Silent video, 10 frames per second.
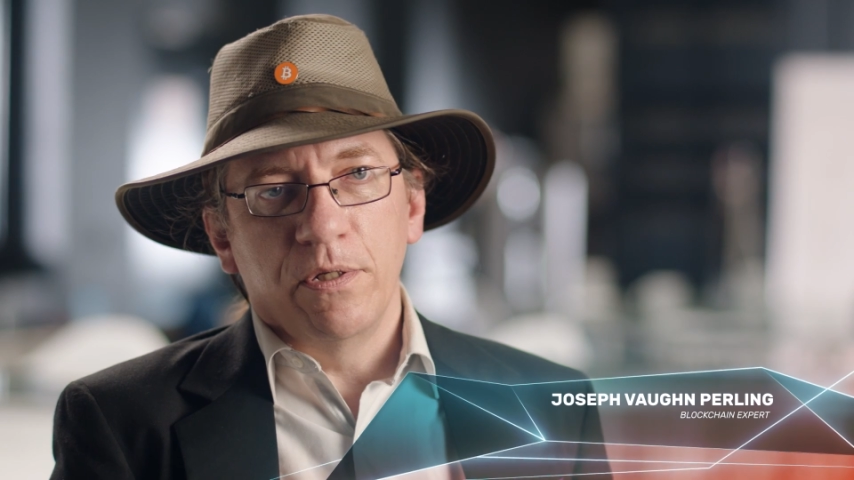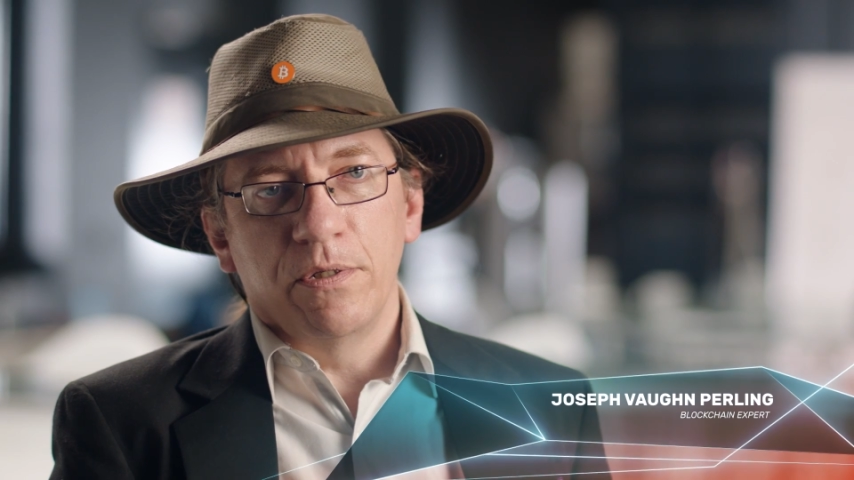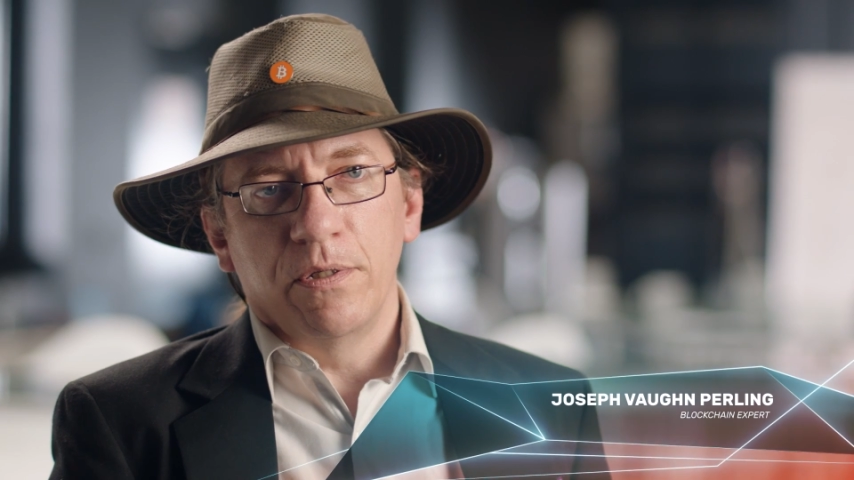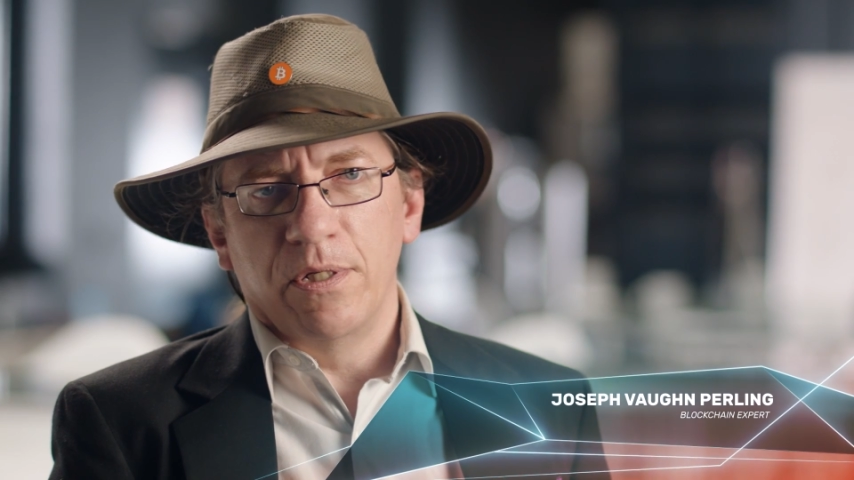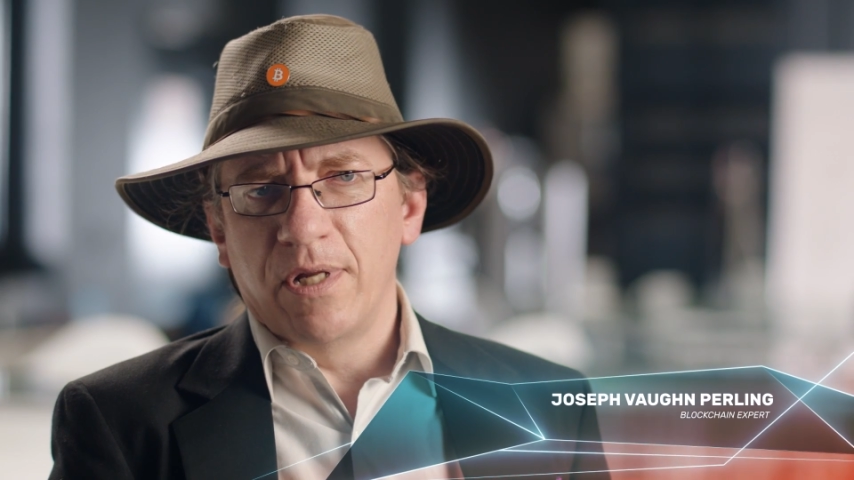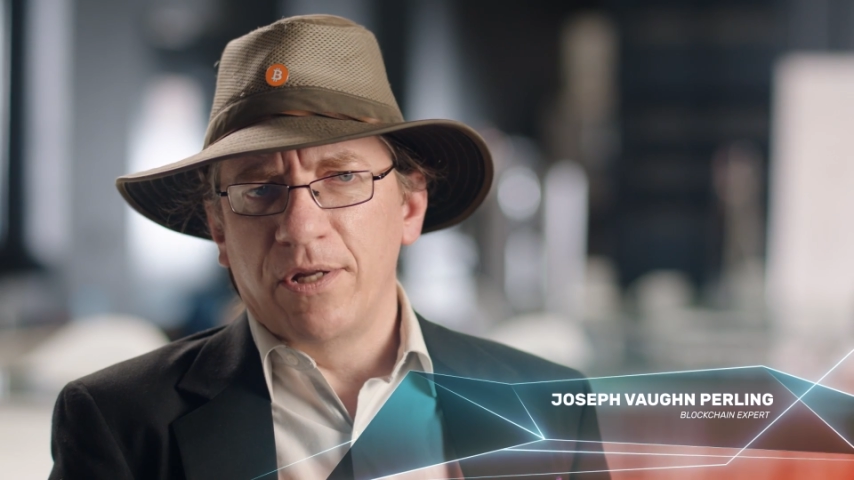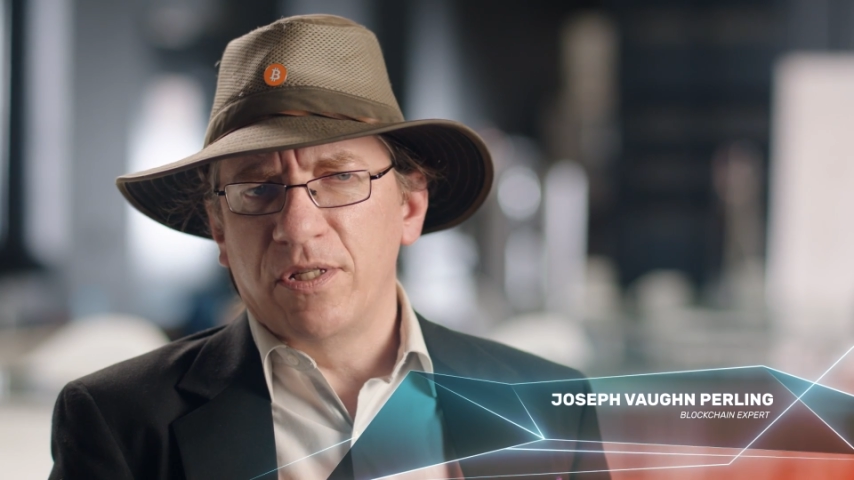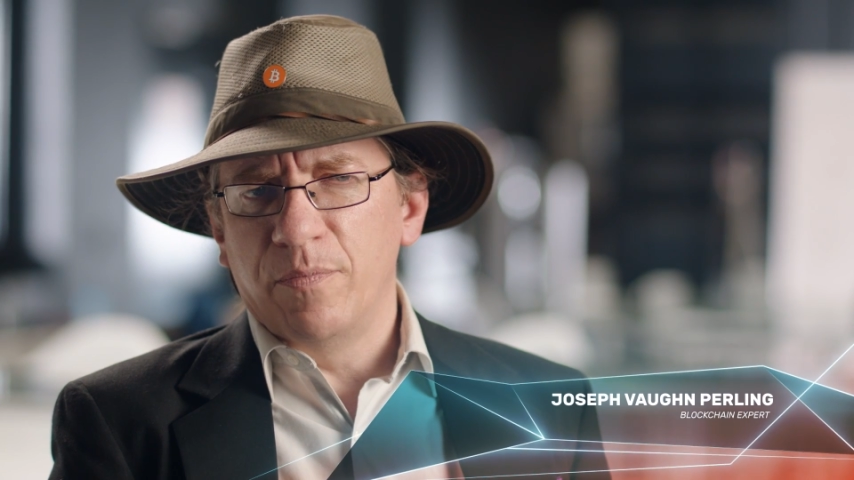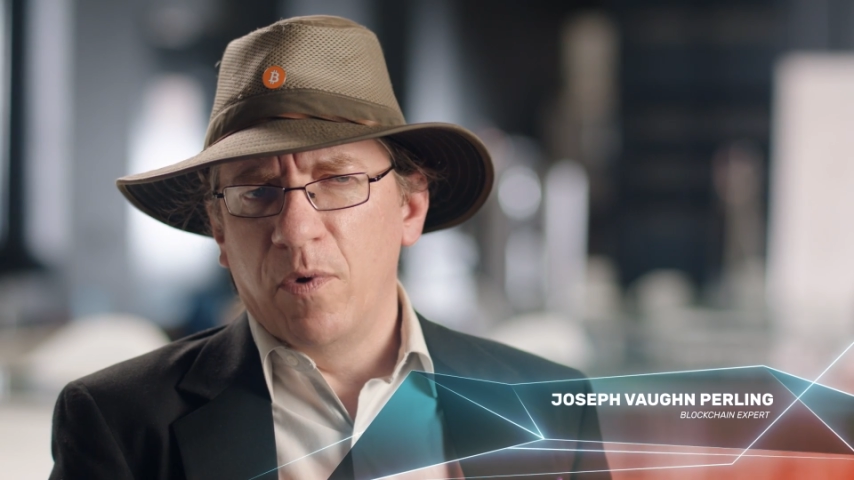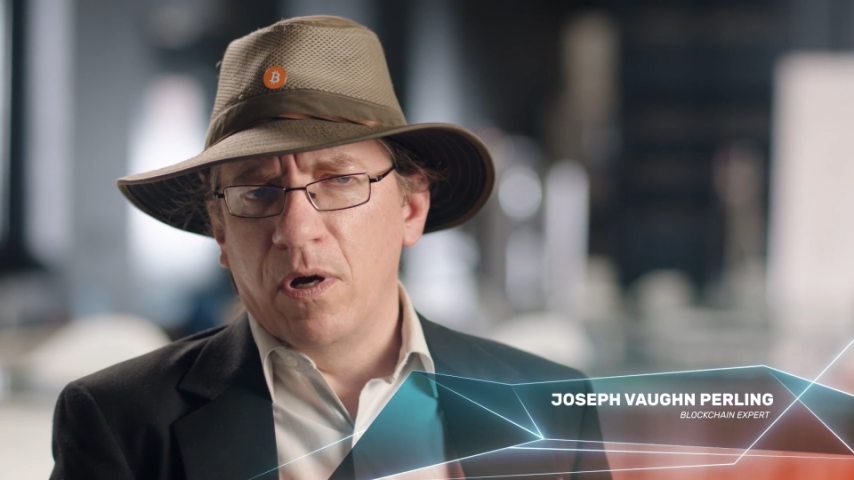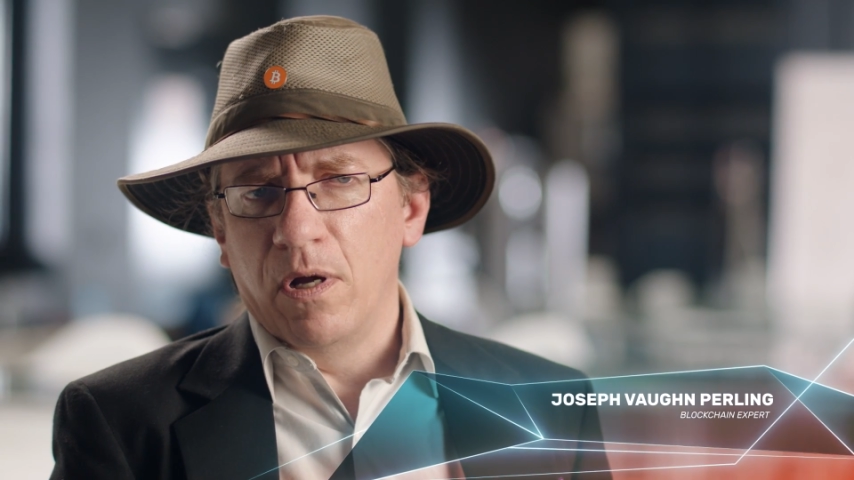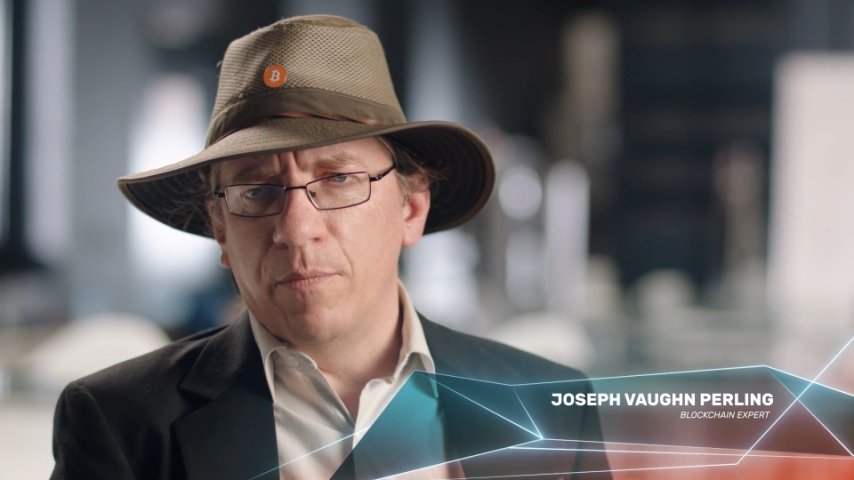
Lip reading: is not small,